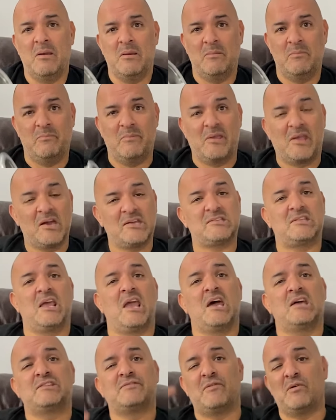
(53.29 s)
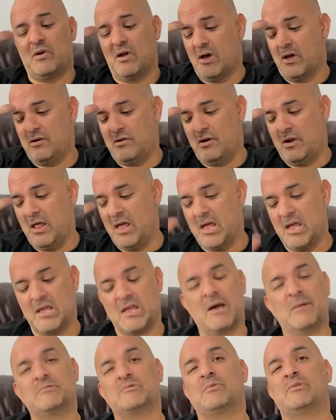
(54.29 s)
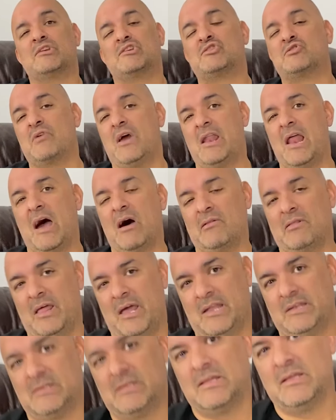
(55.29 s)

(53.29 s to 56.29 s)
because the S400 comes with a straight outlet.